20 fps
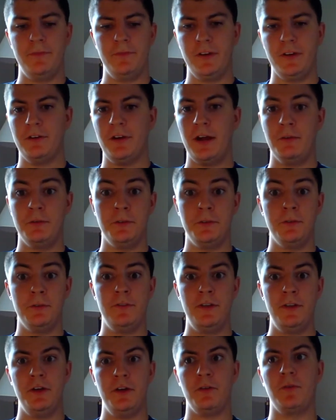Figured I would do
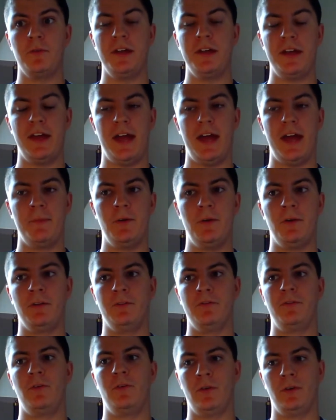a video recap
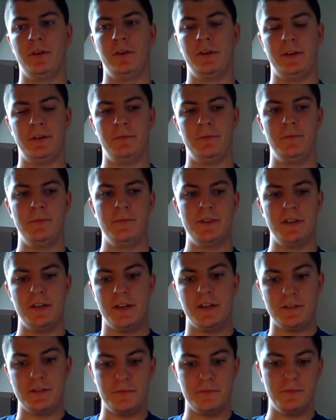going forward, and seeing
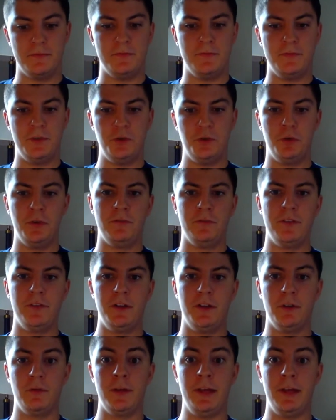as I'm doing
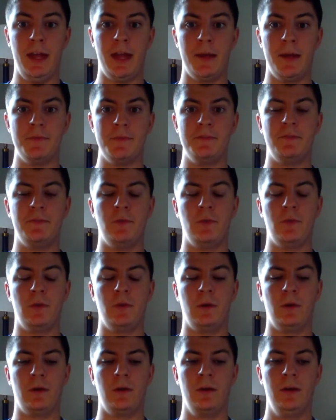video recaps
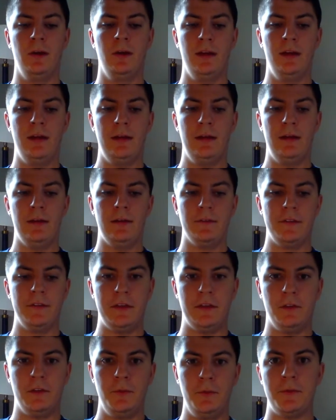for
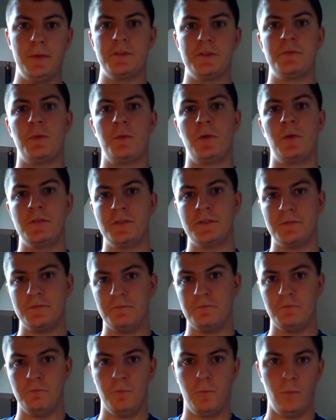the Olympic sports,
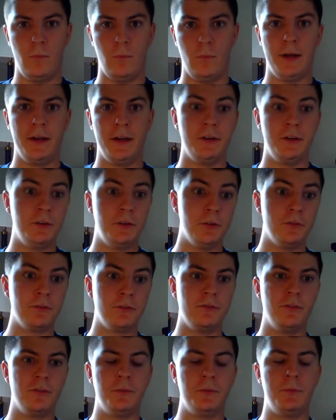why not do it
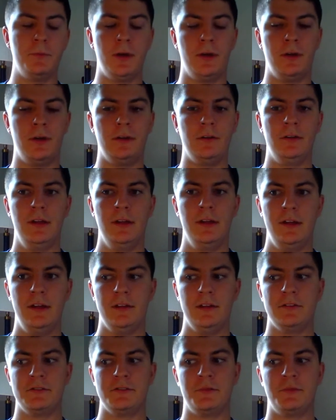for football
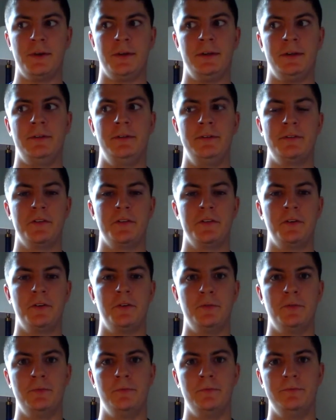as well?
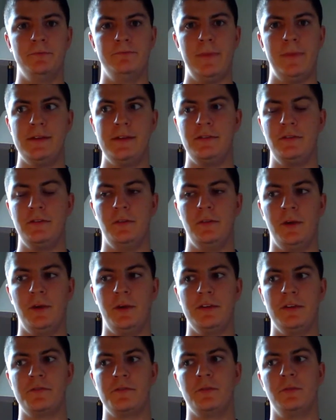So basically, the way
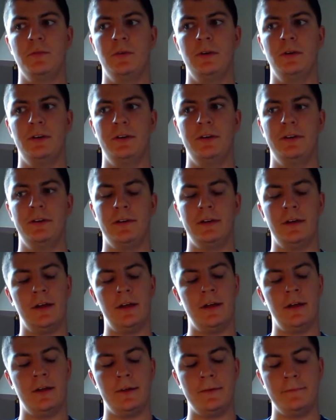this will work,
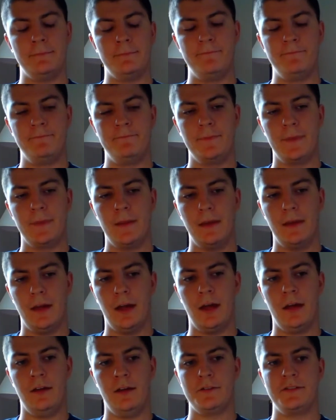
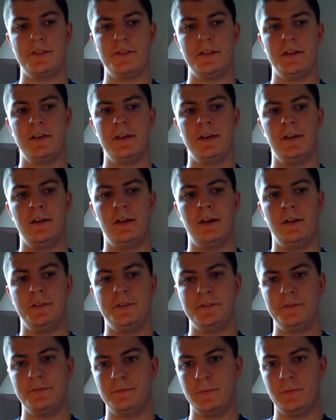I'll sit here,
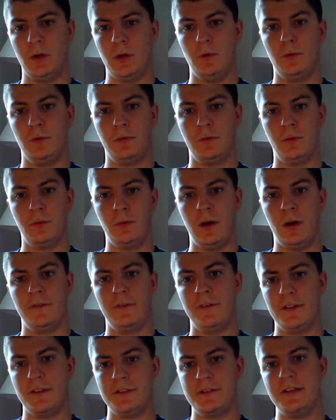I'll go through
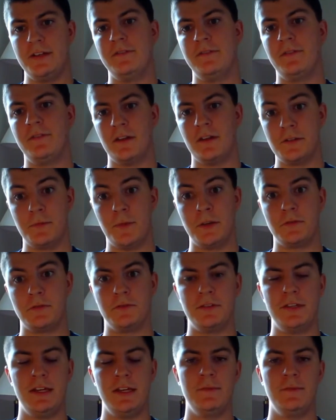offense, defense, special
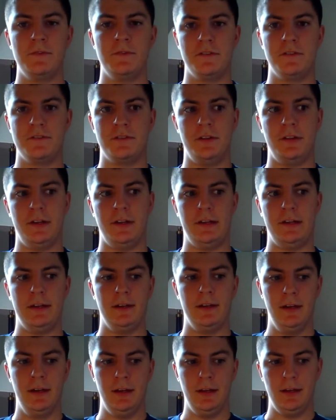teams, just like
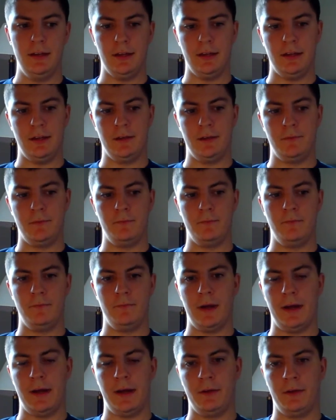in
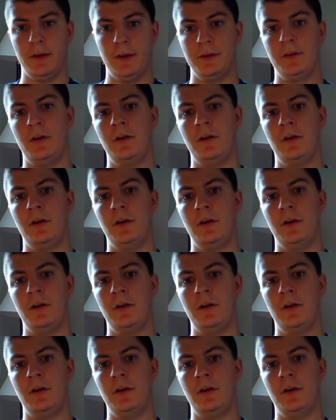my written